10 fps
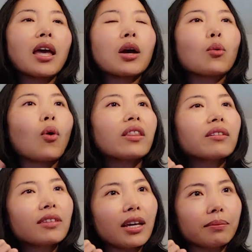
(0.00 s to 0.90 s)
One
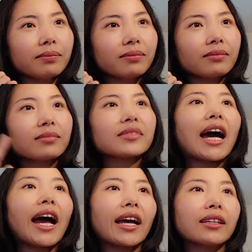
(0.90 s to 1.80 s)
of them
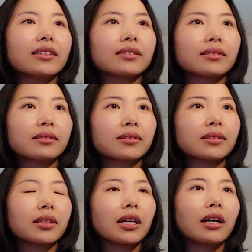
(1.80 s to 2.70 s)
died
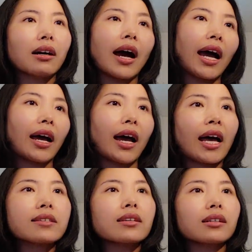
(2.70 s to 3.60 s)

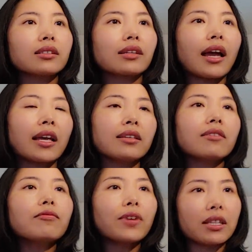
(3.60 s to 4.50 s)
as an
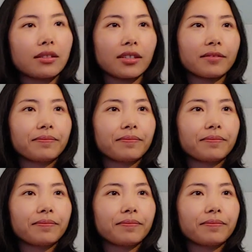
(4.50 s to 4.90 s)
infant.